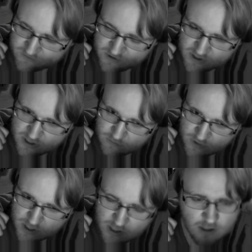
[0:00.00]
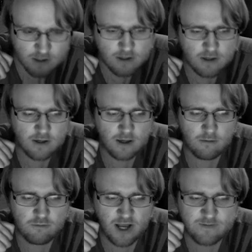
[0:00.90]
given to me
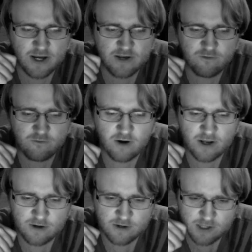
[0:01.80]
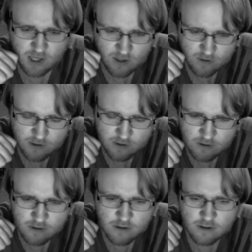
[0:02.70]
by my friend
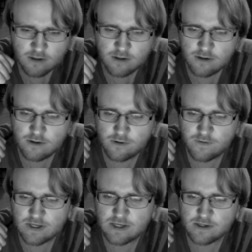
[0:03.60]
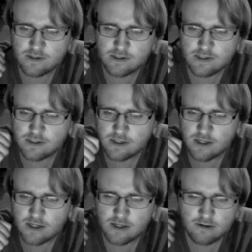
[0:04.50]
Galen, who is
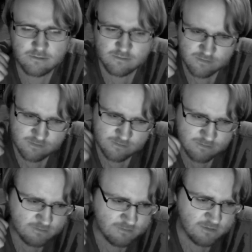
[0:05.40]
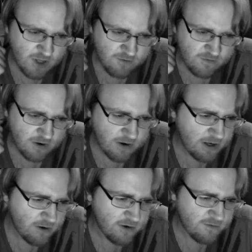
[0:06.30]
a
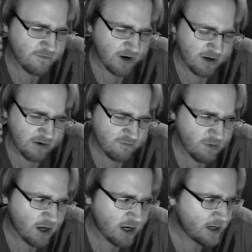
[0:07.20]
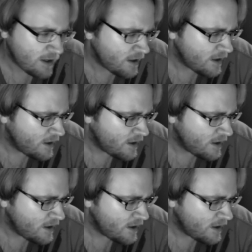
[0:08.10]
very good friend of mine.